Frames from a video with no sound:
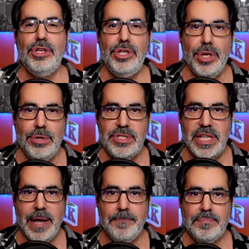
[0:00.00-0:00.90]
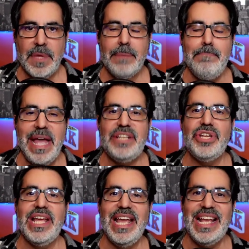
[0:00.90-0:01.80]
Use them. Mitch
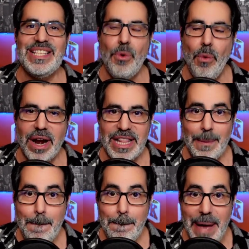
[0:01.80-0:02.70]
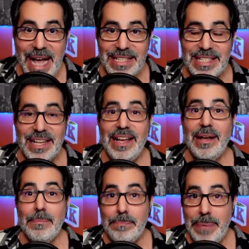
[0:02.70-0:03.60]
is one of the best
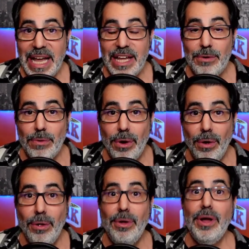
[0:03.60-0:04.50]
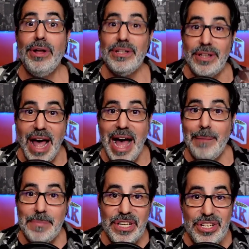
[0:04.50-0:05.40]
pick and roll,
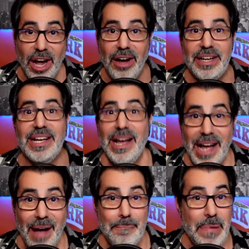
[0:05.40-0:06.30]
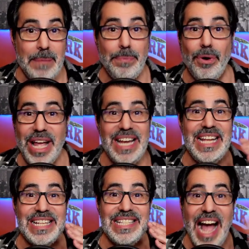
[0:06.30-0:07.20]
lob, dunk people in the
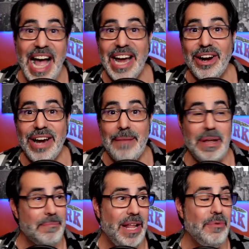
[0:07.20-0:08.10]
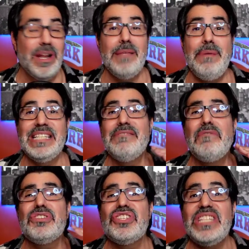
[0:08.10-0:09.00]
entire NBA. Probably one of the best I've
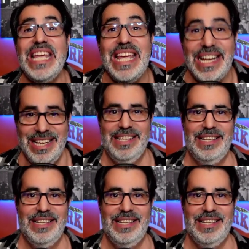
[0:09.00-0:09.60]
ever seen.